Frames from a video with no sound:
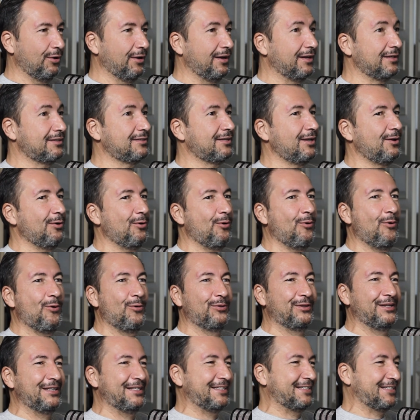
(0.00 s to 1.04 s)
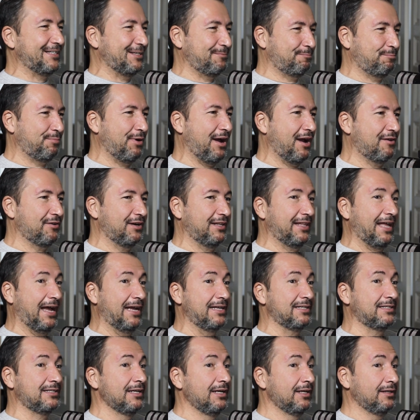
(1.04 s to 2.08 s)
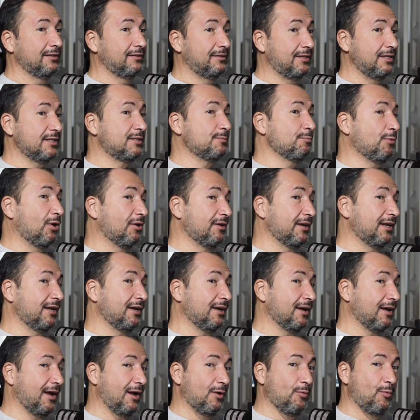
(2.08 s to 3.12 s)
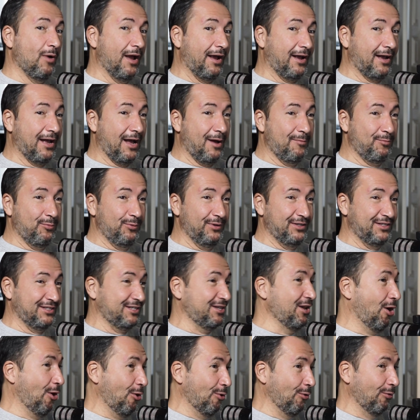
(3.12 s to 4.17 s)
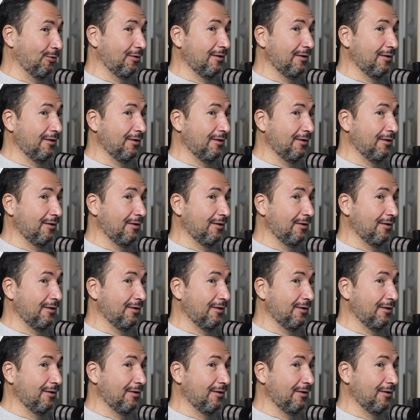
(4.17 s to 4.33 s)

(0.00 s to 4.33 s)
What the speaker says: I said, oh, this is a paradise. This morning, I wake up with snow.